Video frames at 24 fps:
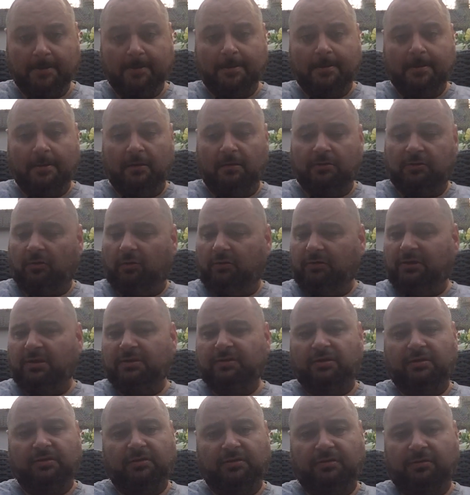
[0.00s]
So
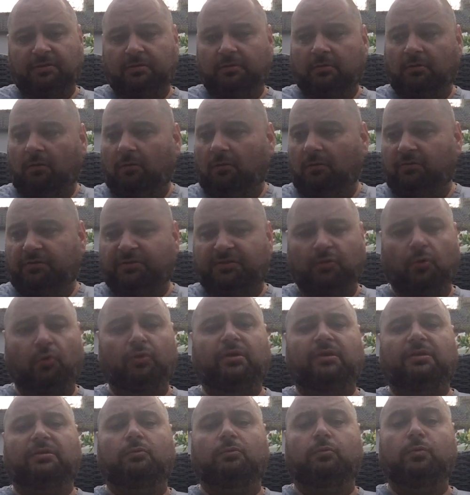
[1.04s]
this is
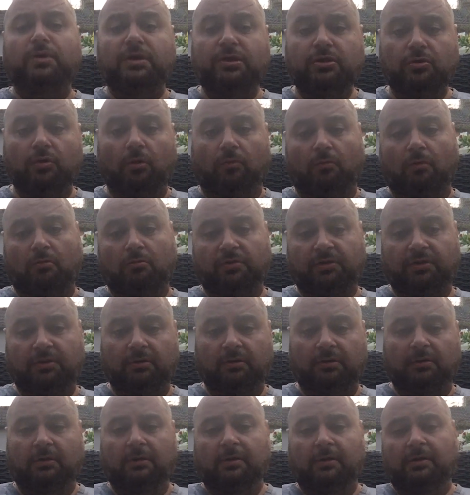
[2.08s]
33 euros.
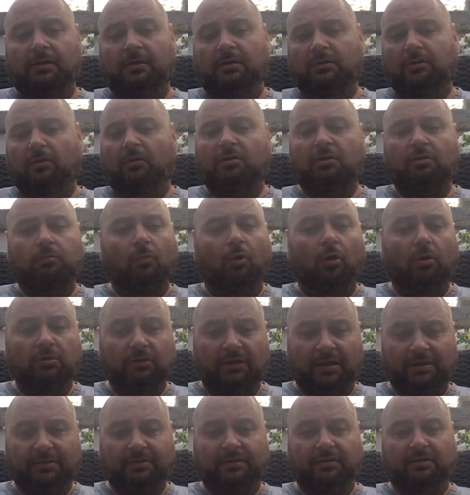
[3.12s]
So it's more or
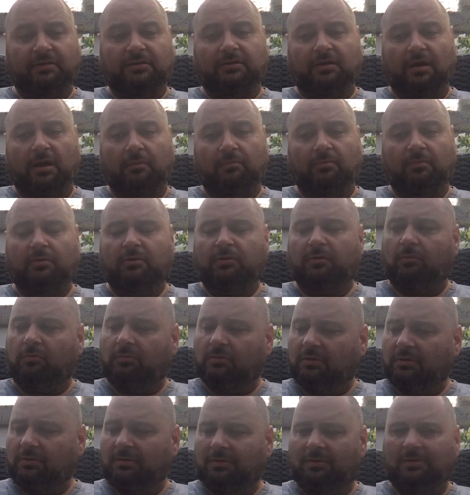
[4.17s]
less the same. So
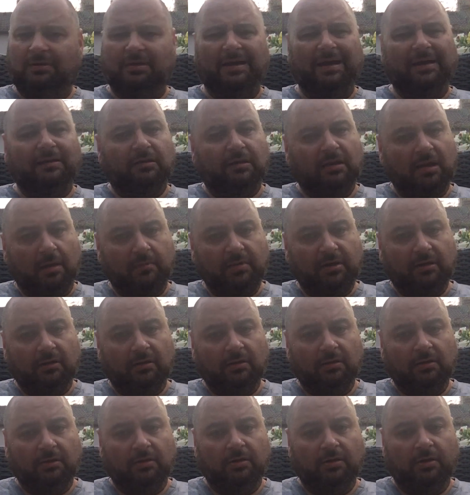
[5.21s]
god damn it,
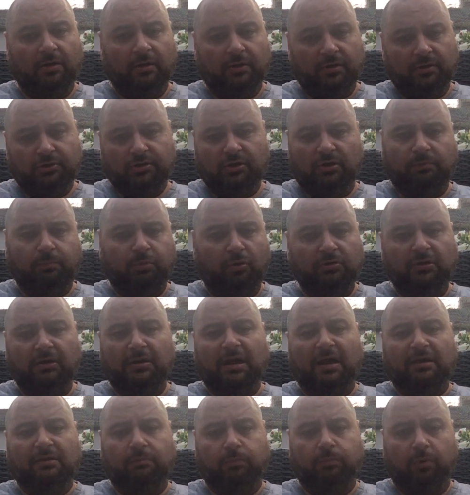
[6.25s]
just put a
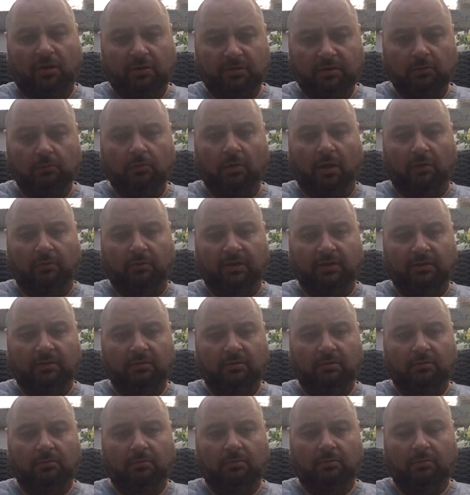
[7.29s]
nice box around it,
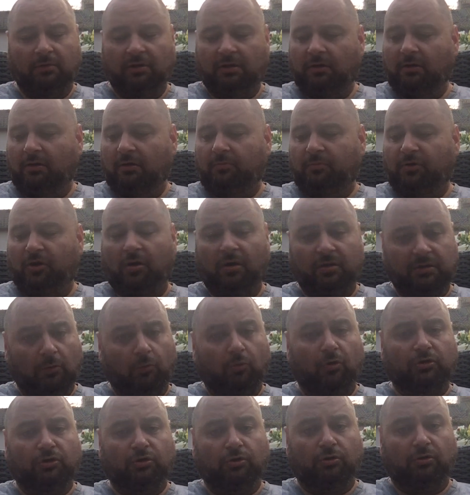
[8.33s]
because I
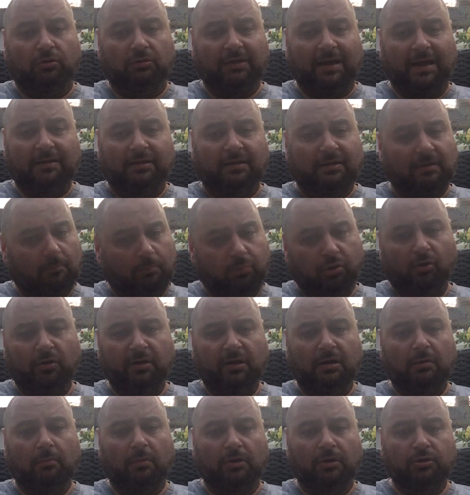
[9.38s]
want to collect it and put
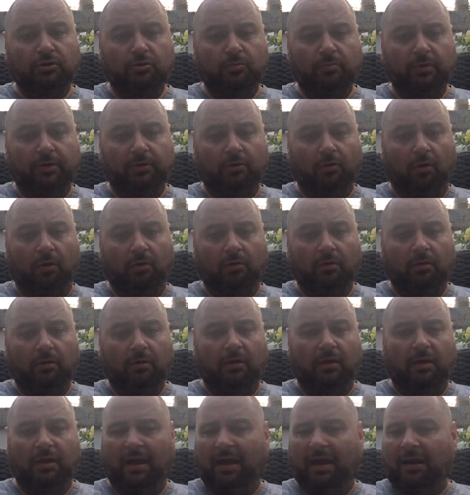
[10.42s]
it in my humidor.
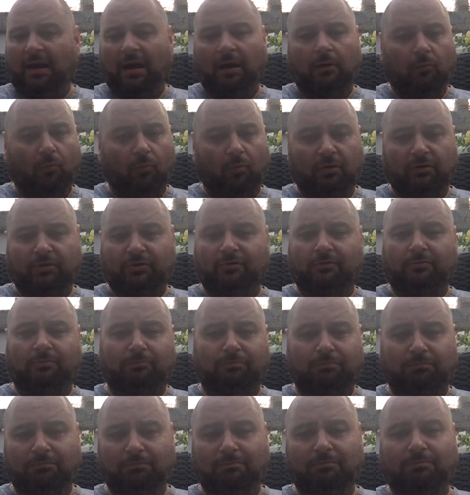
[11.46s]
And I don't want to
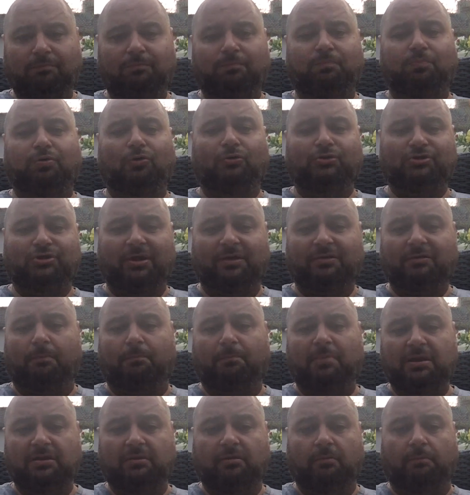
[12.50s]
put just a
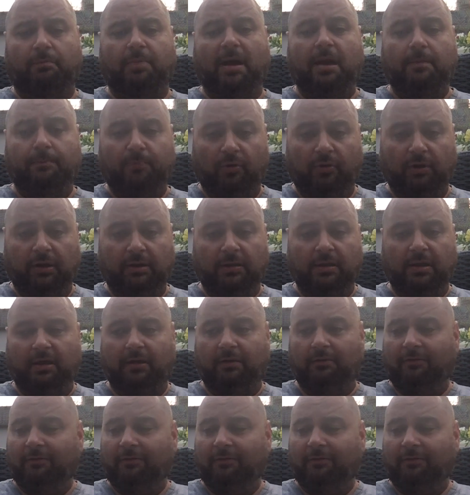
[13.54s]
piece of paper in there.